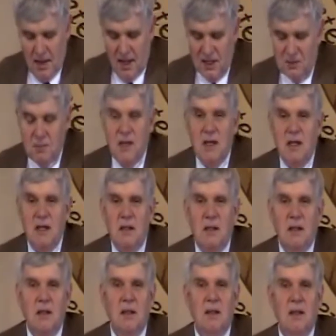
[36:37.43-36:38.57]
That is
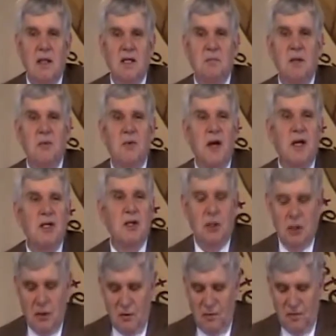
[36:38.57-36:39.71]
me that has been
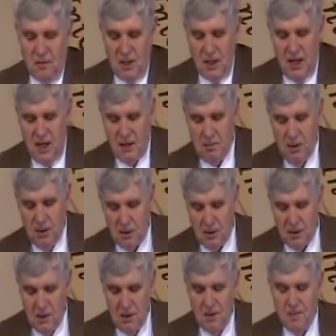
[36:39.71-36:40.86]
rescued from the death
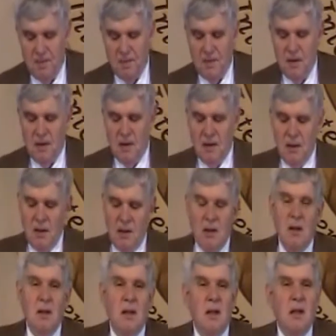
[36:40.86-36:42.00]
penalty
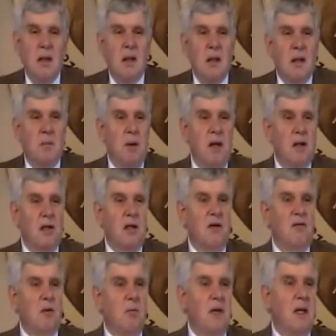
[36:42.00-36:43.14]
the penalty
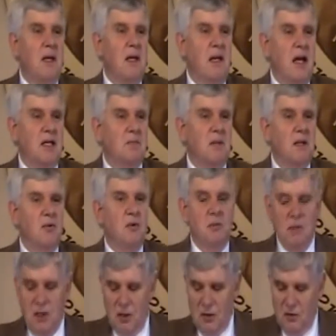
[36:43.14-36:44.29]
for me has been
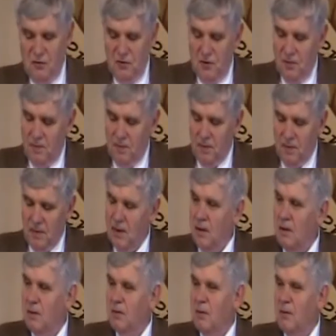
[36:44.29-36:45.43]
removed.
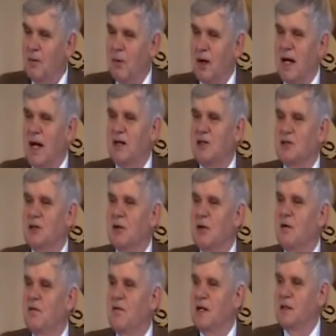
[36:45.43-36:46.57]
What I
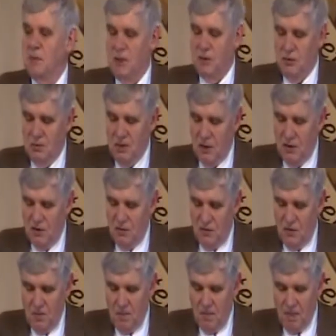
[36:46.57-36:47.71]
deserved has been
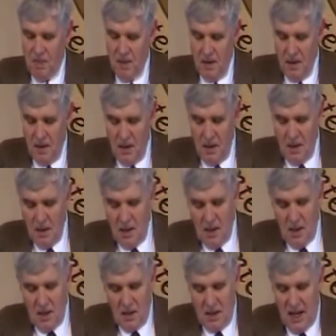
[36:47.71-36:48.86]
removed.
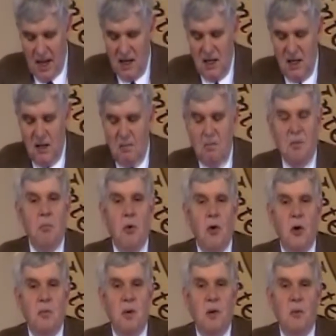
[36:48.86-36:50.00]
Taken and
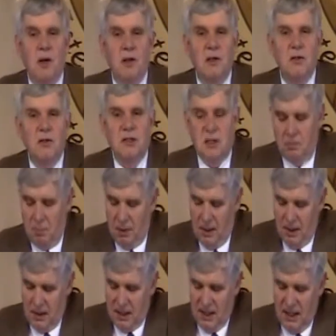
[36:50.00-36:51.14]
borne by one who is
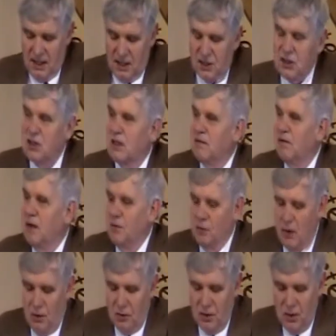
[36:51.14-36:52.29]
completely innocent of any
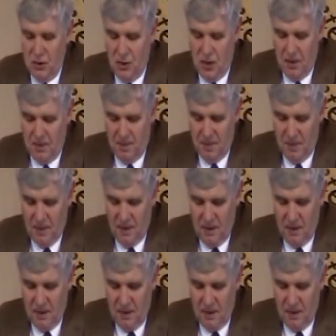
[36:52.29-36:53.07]
wrongdoing.